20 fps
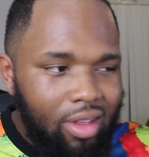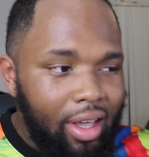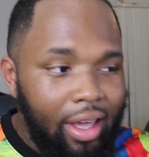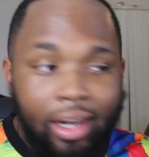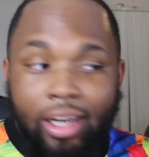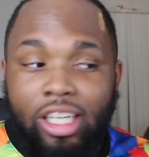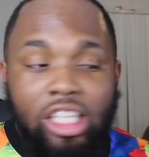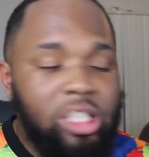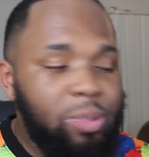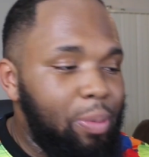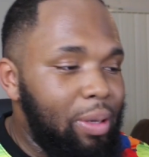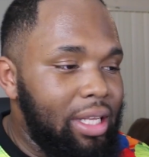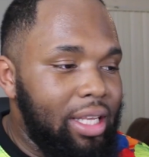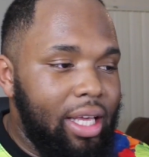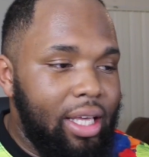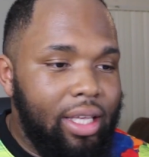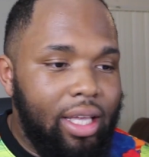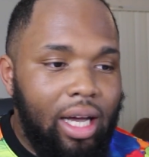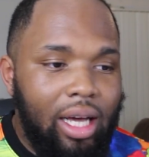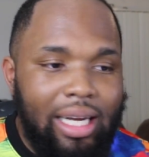And it's just been
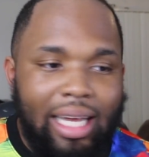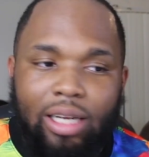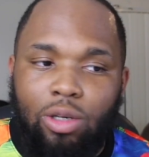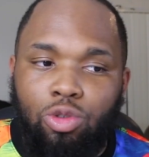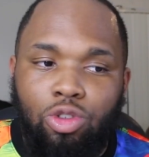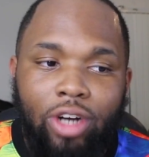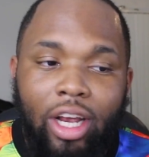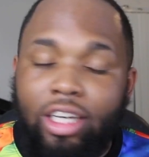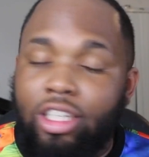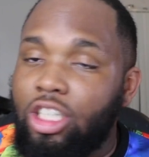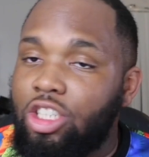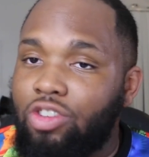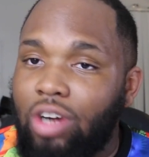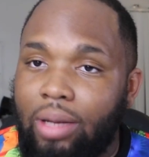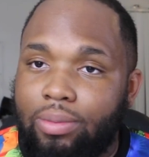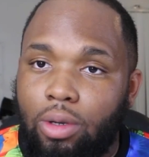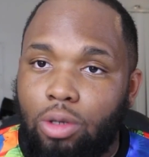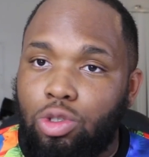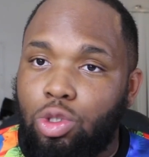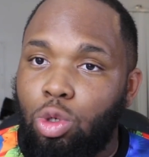lit, y'all. Like, Drake just
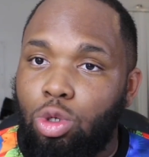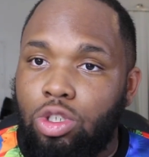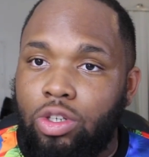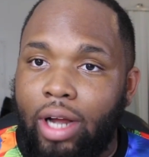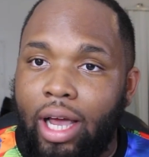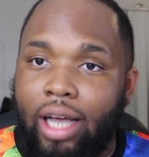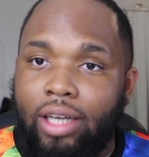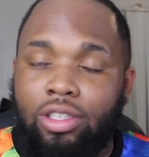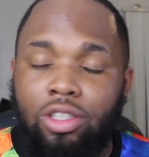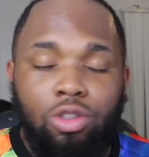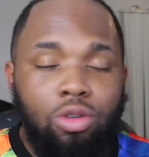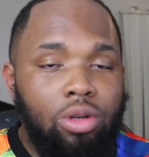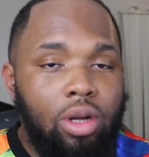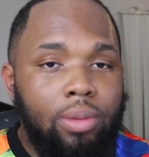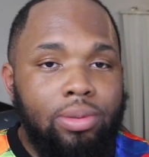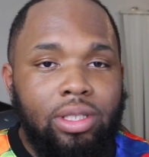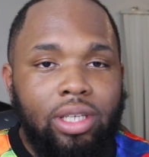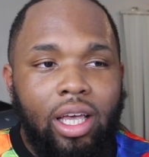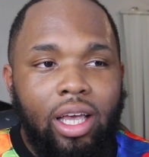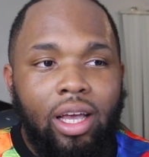dropped those two tracks, you
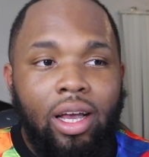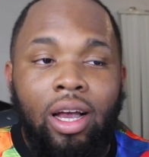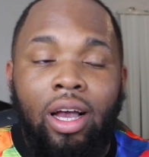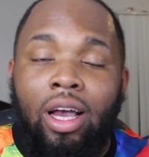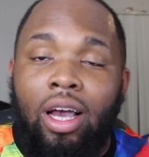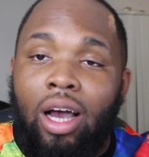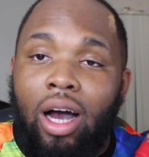know what I'm